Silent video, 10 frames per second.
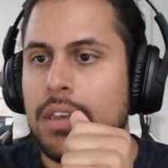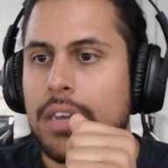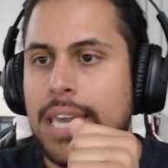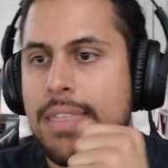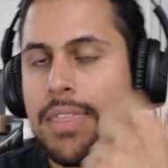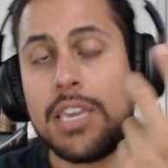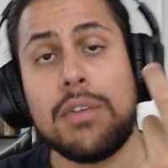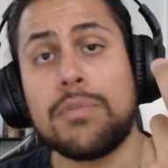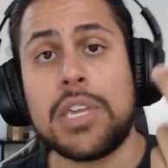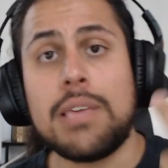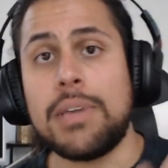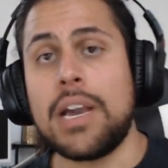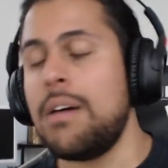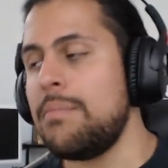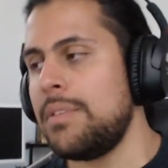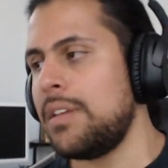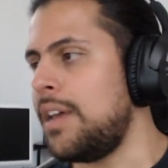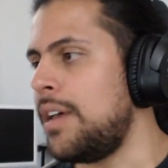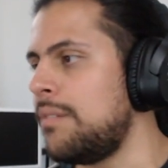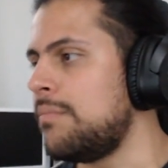Again, thank you for keeping up.
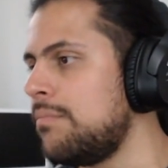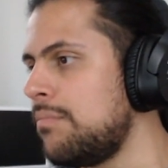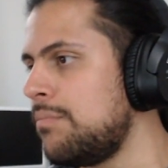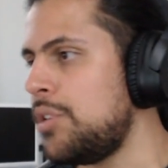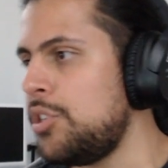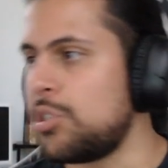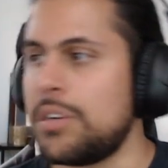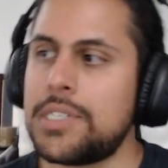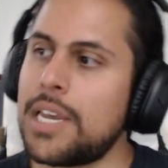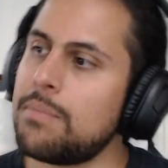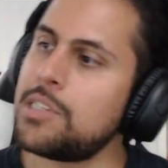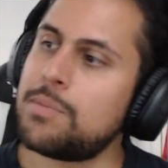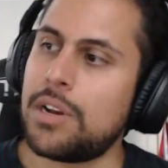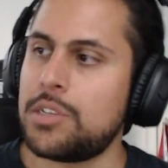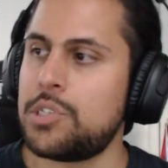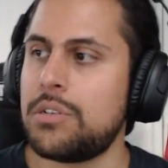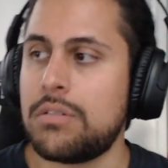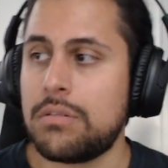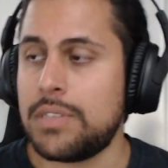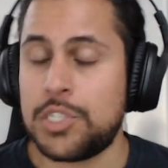Um, pretty short segments, but
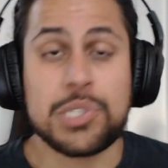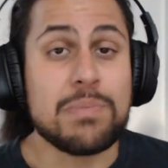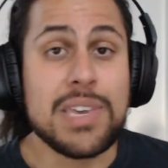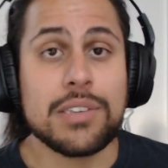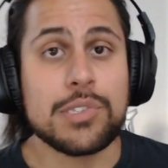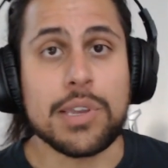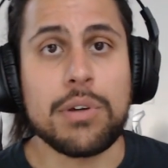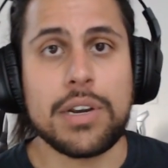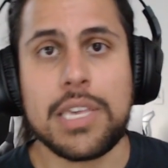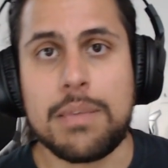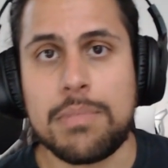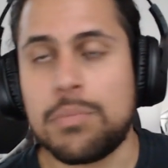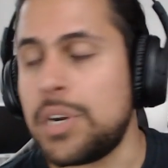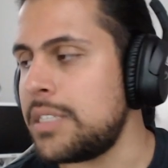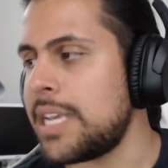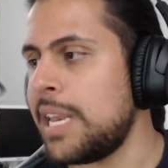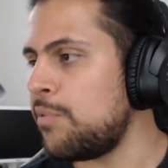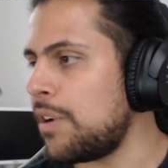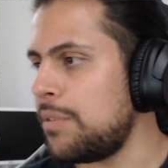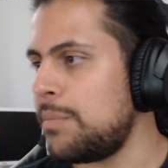also it's just me, so I wanted to keep it pretty tidy
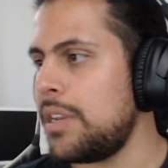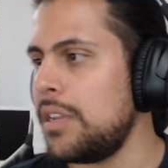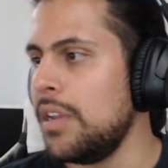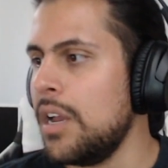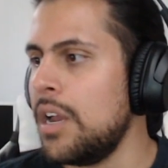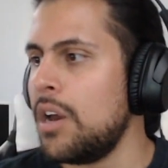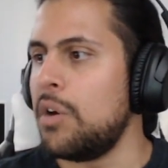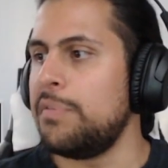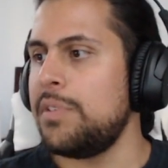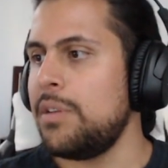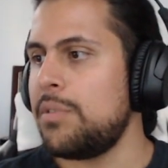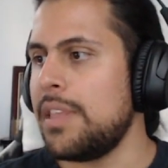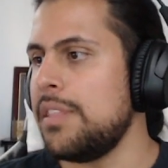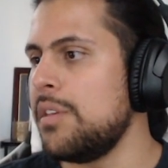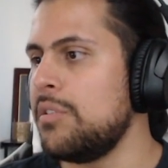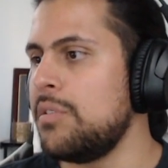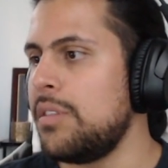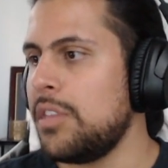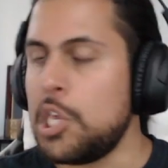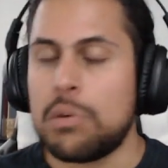for everybody. Hopefully, within the
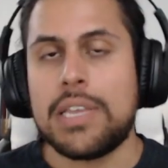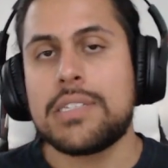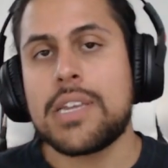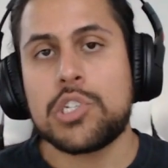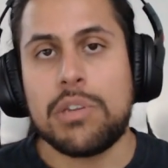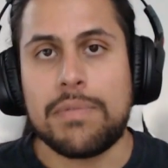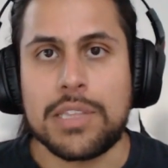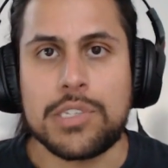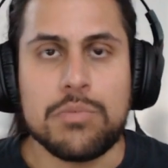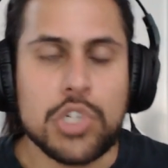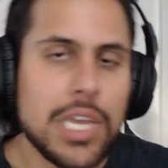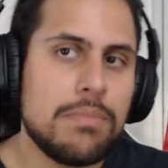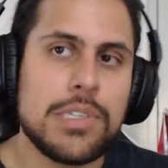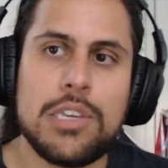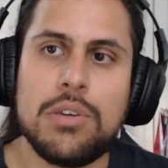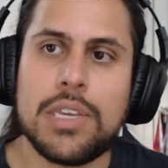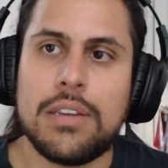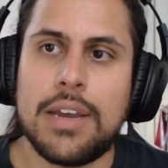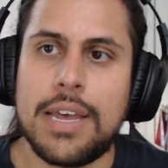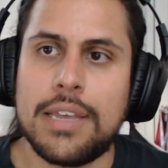Q and A section, you found some gems that you
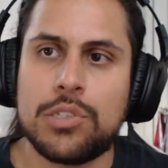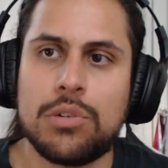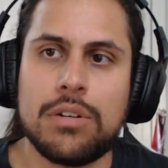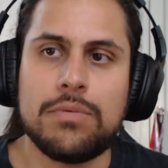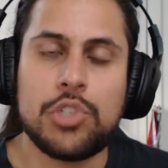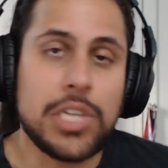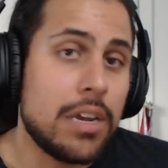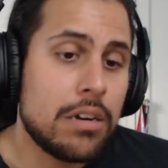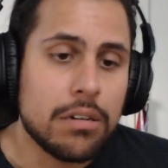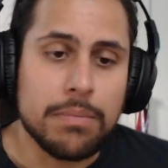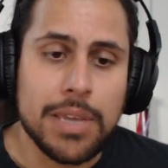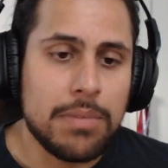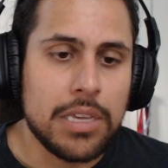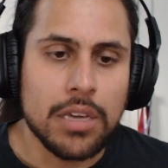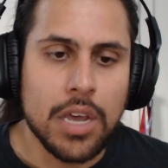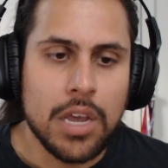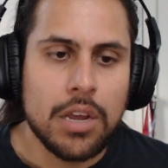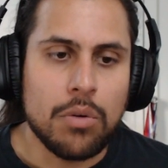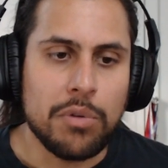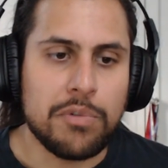could uh, sort of share or maybe
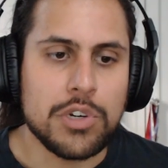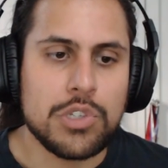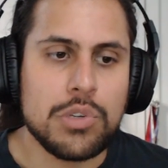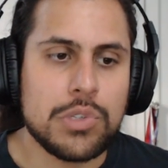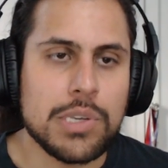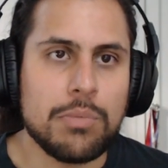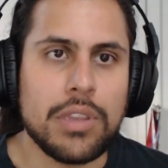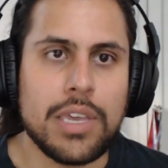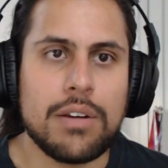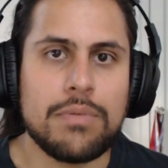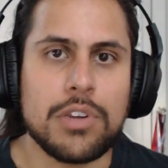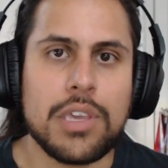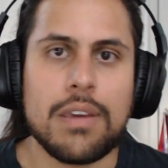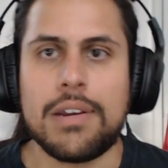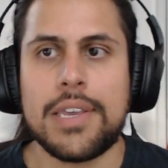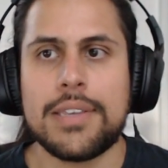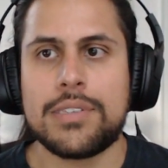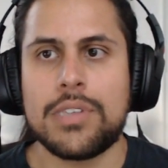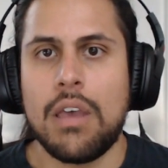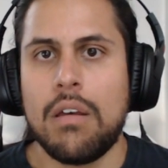refer to someone later if they're
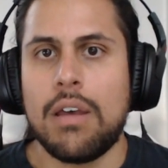curious.